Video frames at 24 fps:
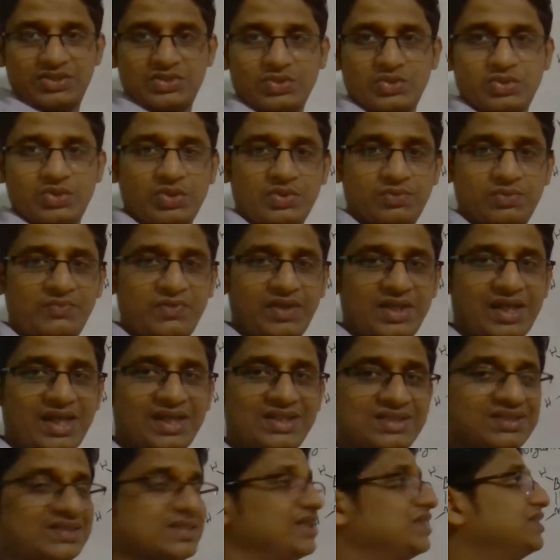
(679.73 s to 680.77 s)
so we
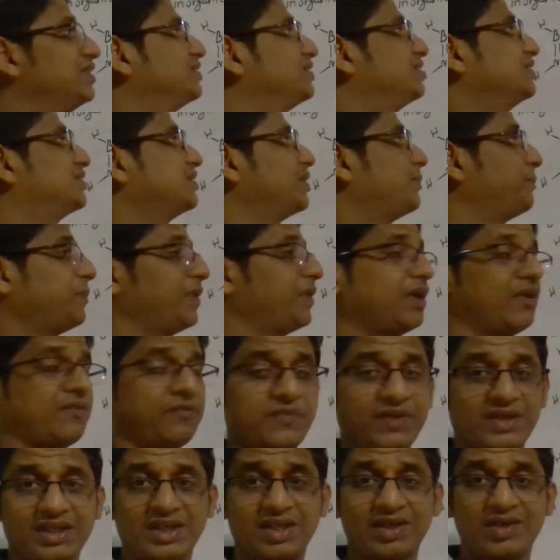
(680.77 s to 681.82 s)
can say this is a
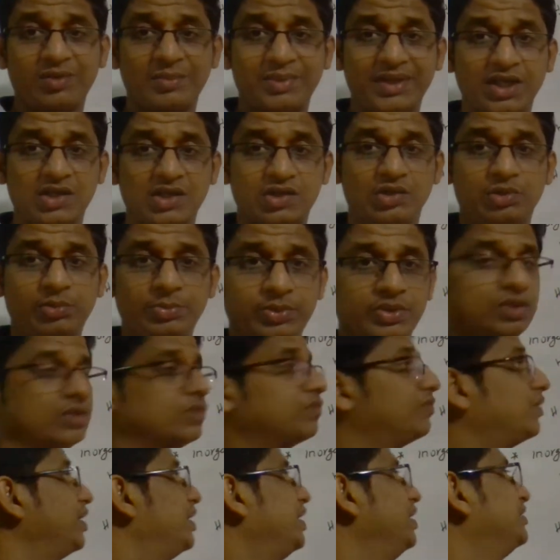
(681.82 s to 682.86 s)
perfect aromatic compound,
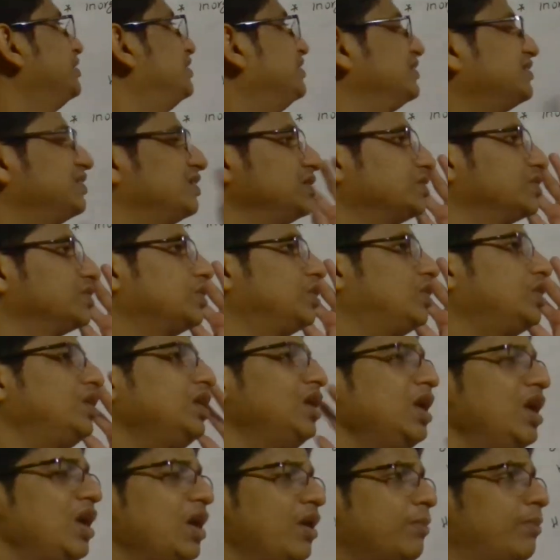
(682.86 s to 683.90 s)
while this is
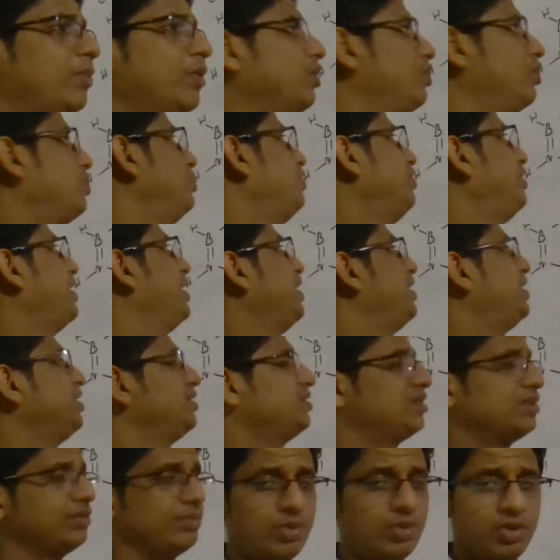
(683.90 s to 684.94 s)
boron
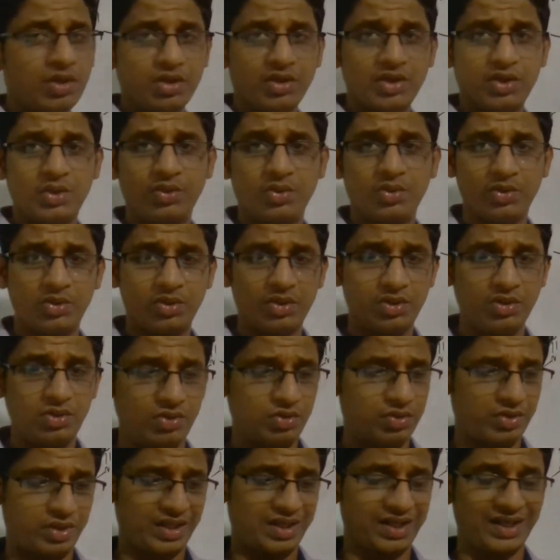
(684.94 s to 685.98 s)
nitrogen bond.
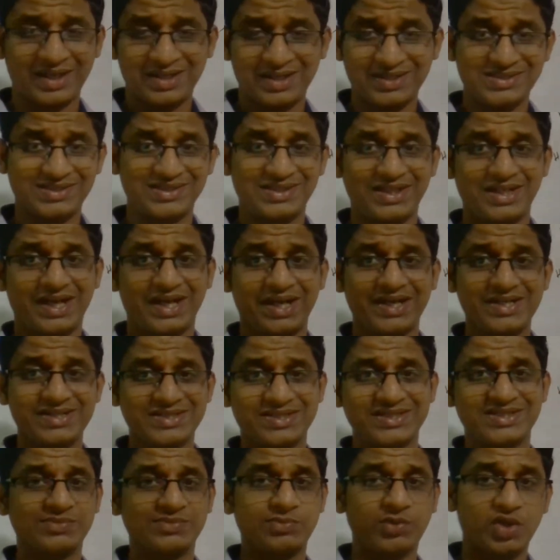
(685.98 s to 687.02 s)
You can understand nitrogen
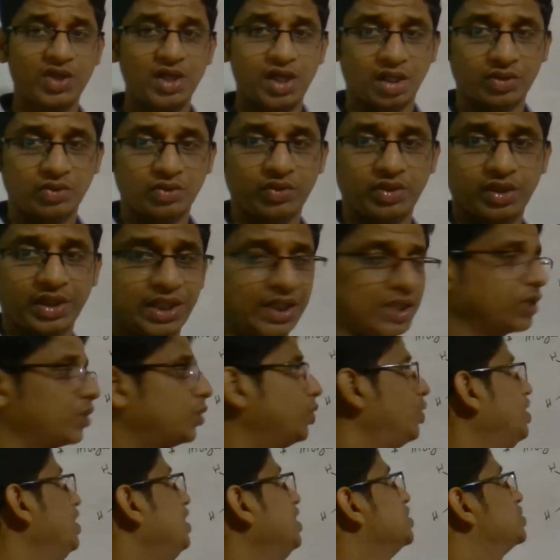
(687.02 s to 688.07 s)
is more
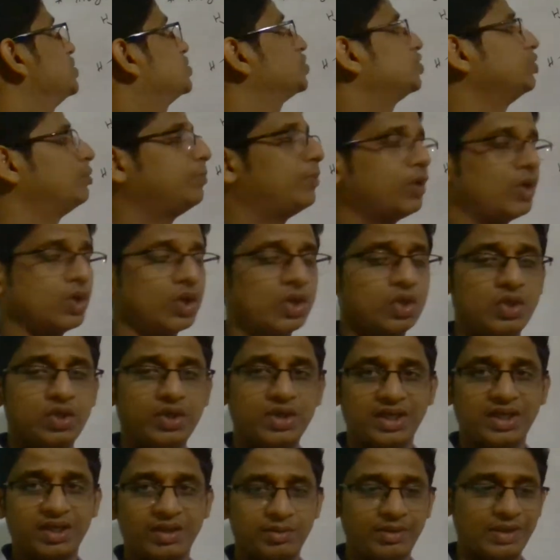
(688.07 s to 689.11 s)
electronegative, so
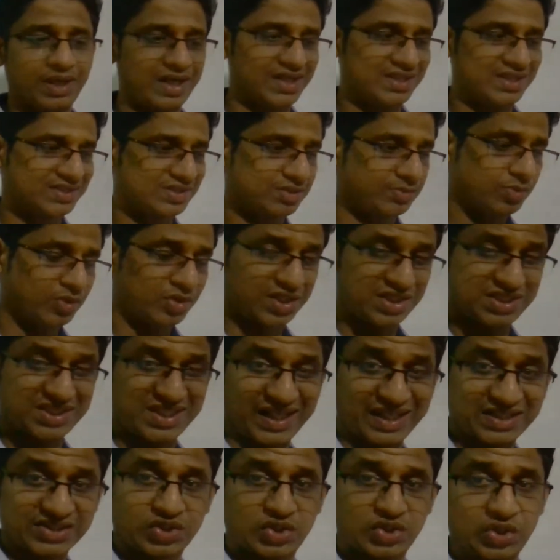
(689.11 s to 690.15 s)
boron nitrogen bond is
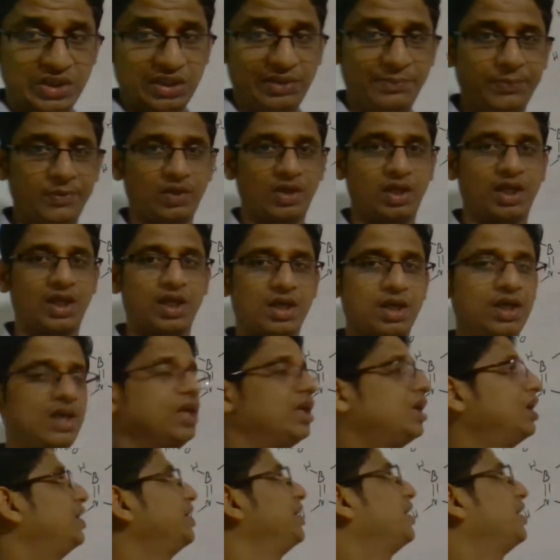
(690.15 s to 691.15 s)
actually polar, and